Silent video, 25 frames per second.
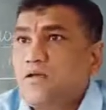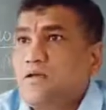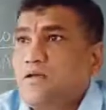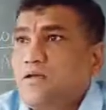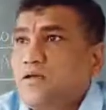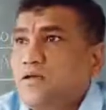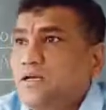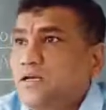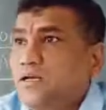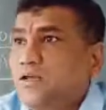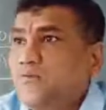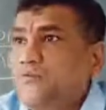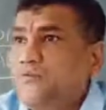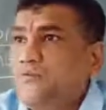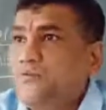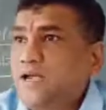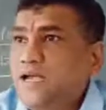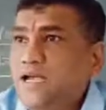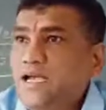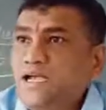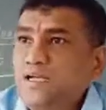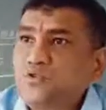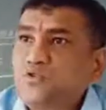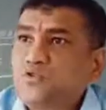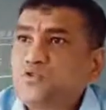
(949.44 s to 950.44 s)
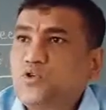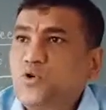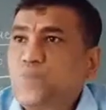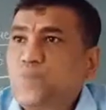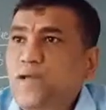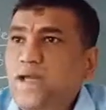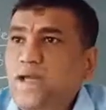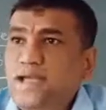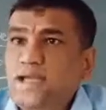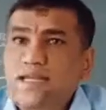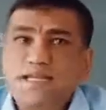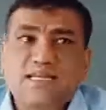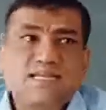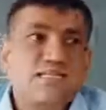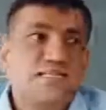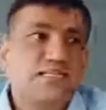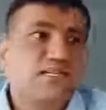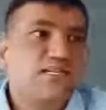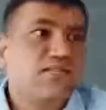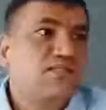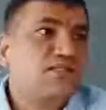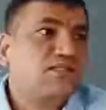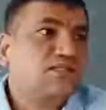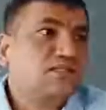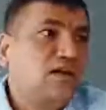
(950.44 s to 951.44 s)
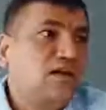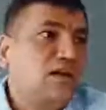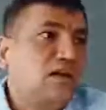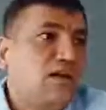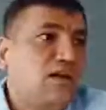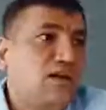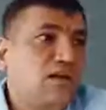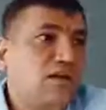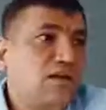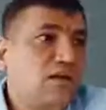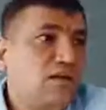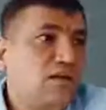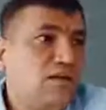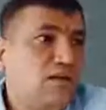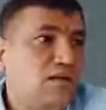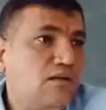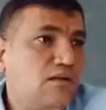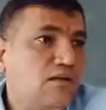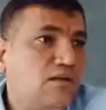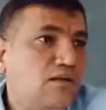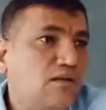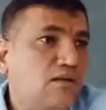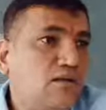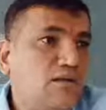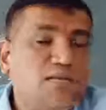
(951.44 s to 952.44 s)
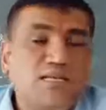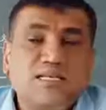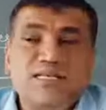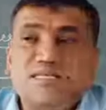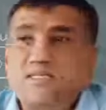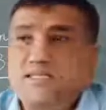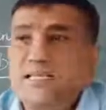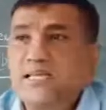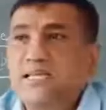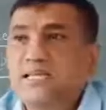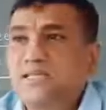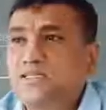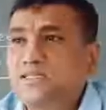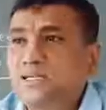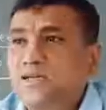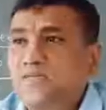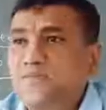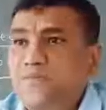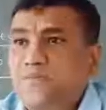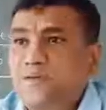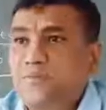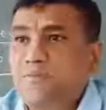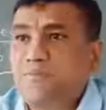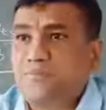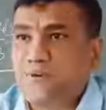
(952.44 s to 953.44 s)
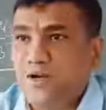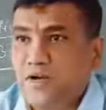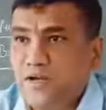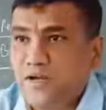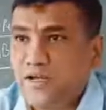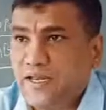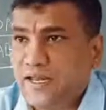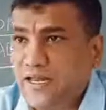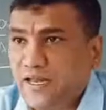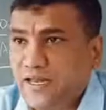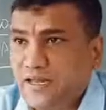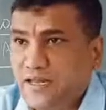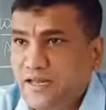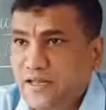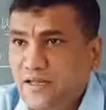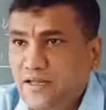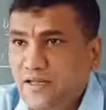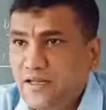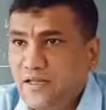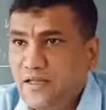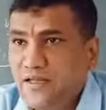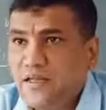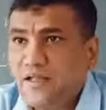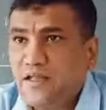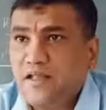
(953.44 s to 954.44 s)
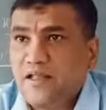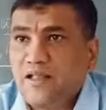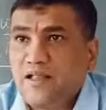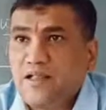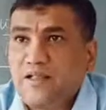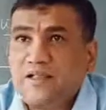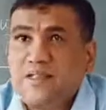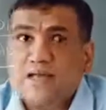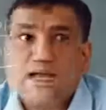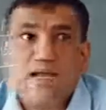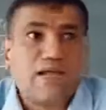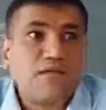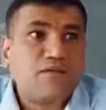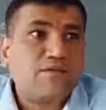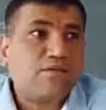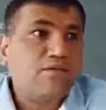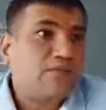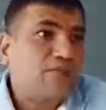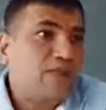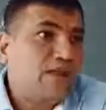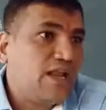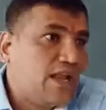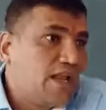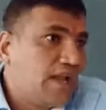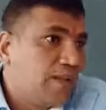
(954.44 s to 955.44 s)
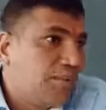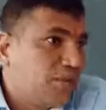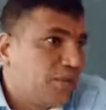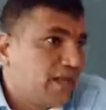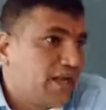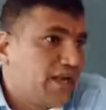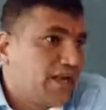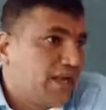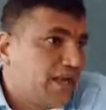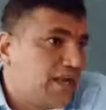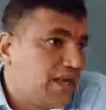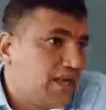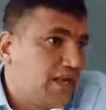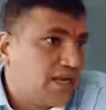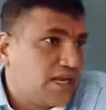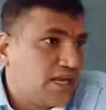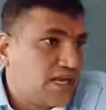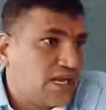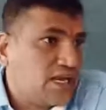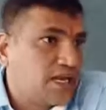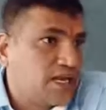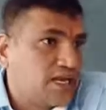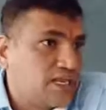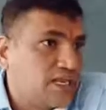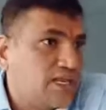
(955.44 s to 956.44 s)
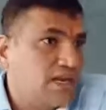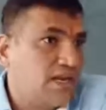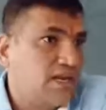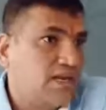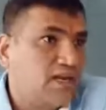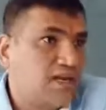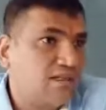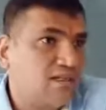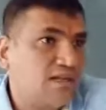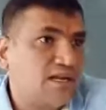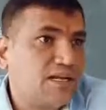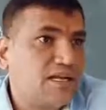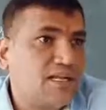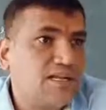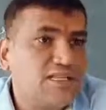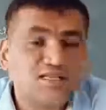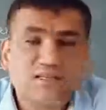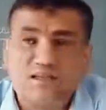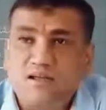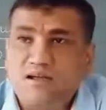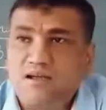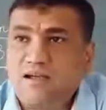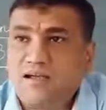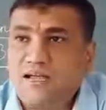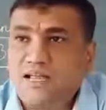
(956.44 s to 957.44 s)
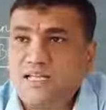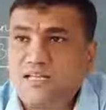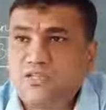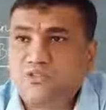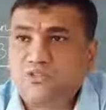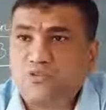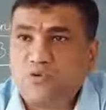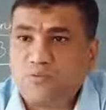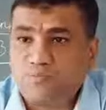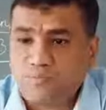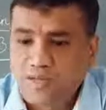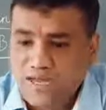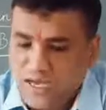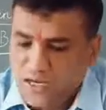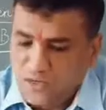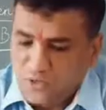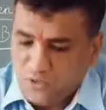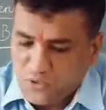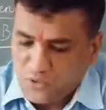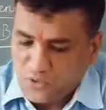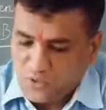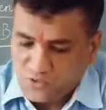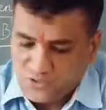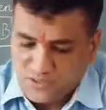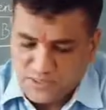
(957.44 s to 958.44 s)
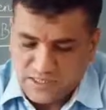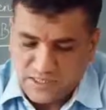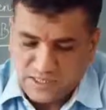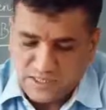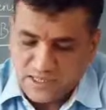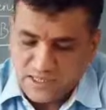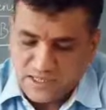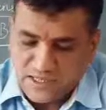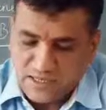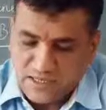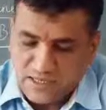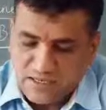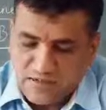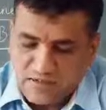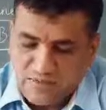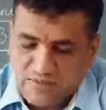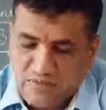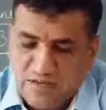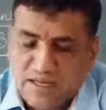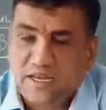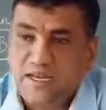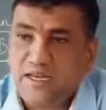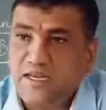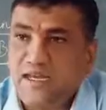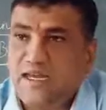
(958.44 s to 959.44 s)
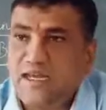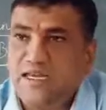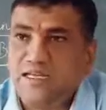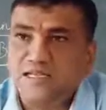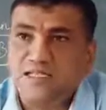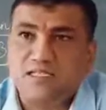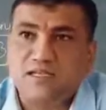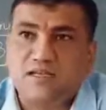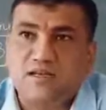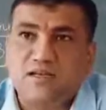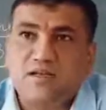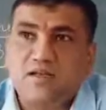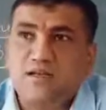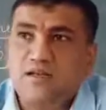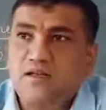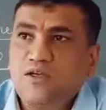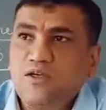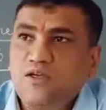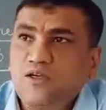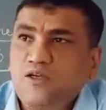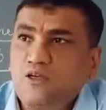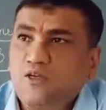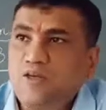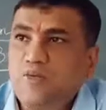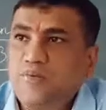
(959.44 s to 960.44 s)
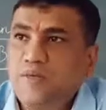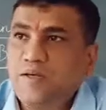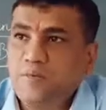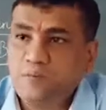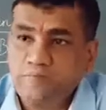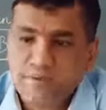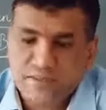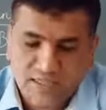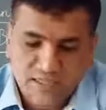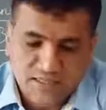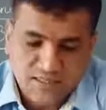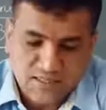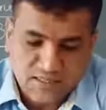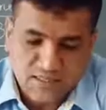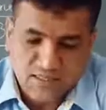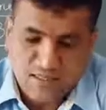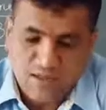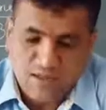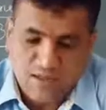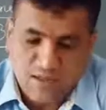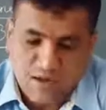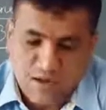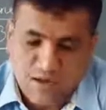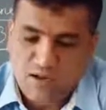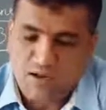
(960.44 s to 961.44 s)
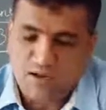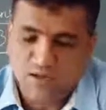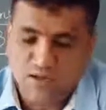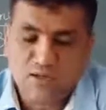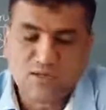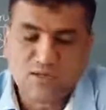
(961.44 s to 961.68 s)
different somatic cells or the cells of the body, that will be inherited. That is called as somatogenetic variation. Human beings are not